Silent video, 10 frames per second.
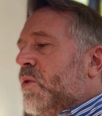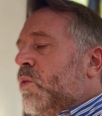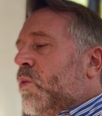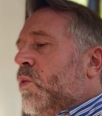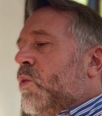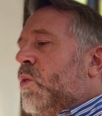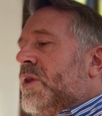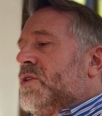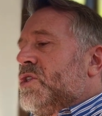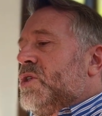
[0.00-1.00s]

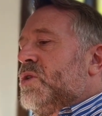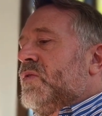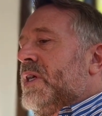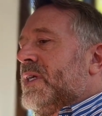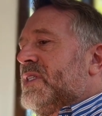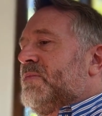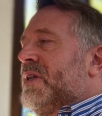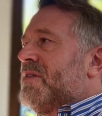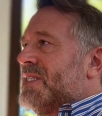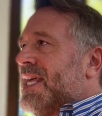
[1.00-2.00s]
Once you've then
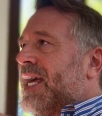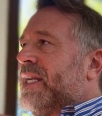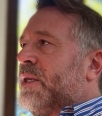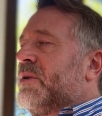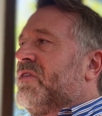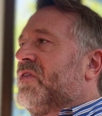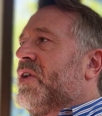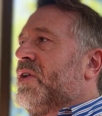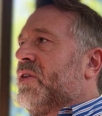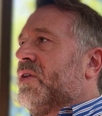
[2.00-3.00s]
experienced that a little bit
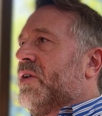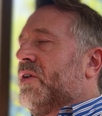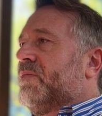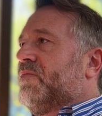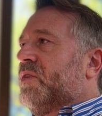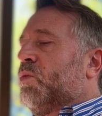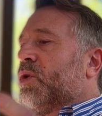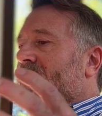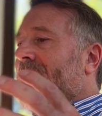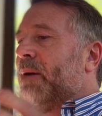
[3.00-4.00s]
further,
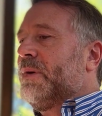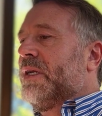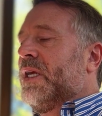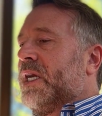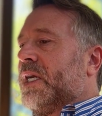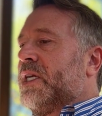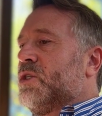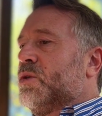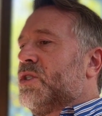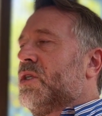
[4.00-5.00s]
what's happening
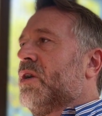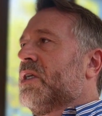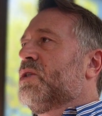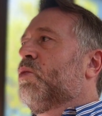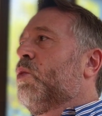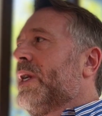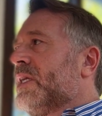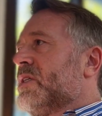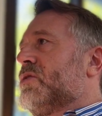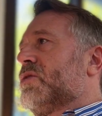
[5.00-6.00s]
is you're starting to
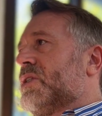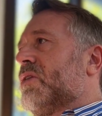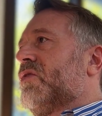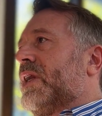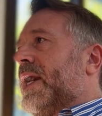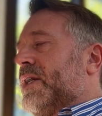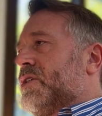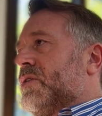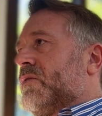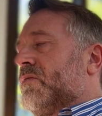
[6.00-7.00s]
witness yourself in
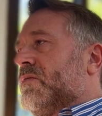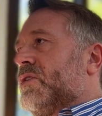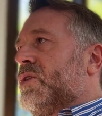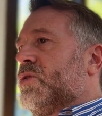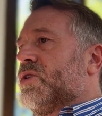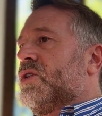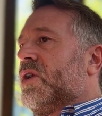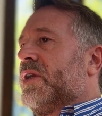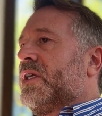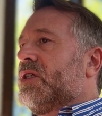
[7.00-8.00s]
action. So you're
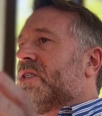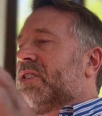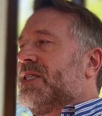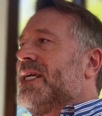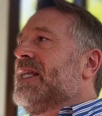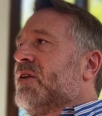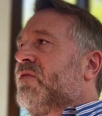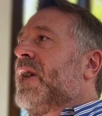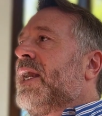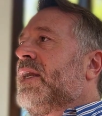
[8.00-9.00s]
starting to see the
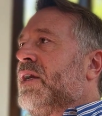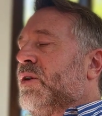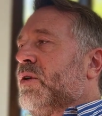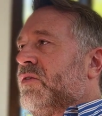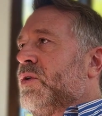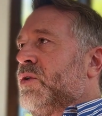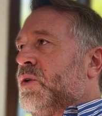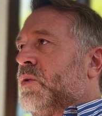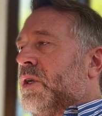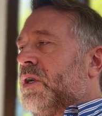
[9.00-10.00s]
value of who
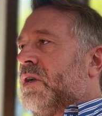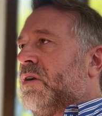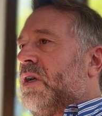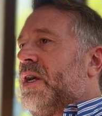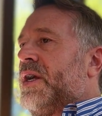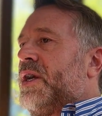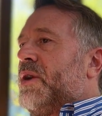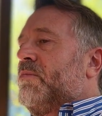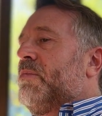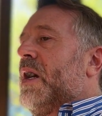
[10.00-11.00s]
you are
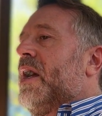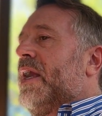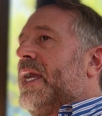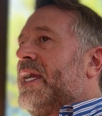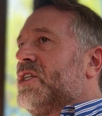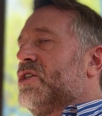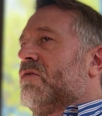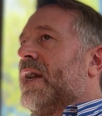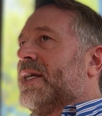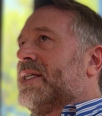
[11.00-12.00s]
by
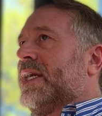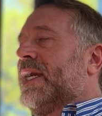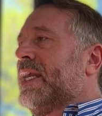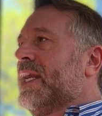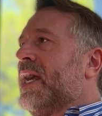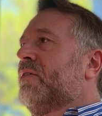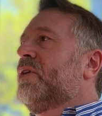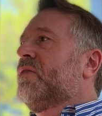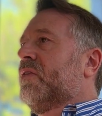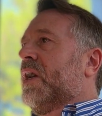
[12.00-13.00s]
interacting in an
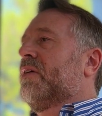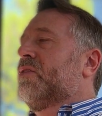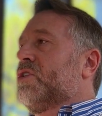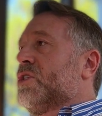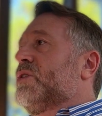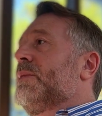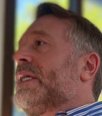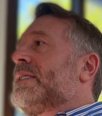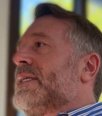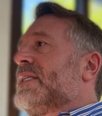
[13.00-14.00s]
area of life that just
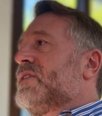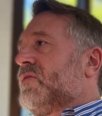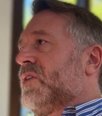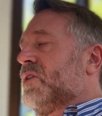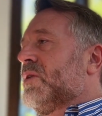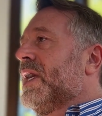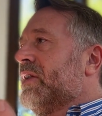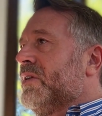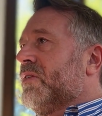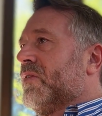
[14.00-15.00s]
makes sense for you, an
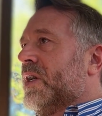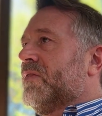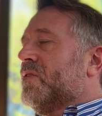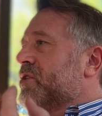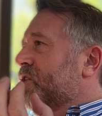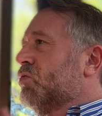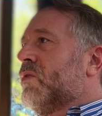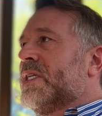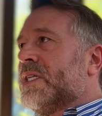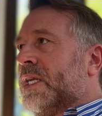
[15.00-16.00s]
area of life that just
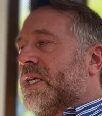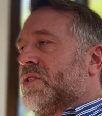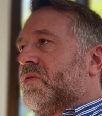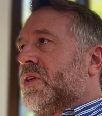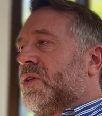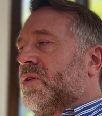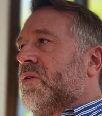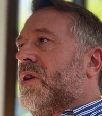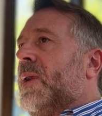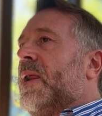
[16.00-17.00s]
resonates for you.
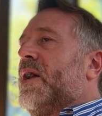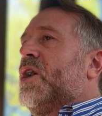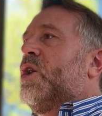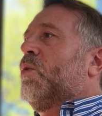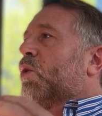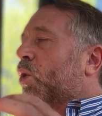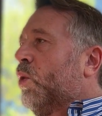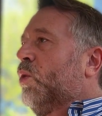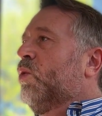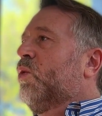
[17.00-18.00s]
Well,
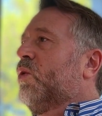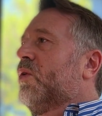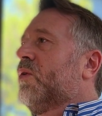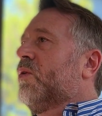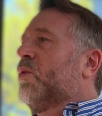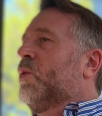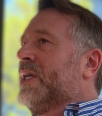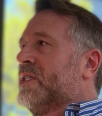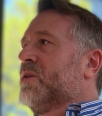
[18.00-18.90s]
all we're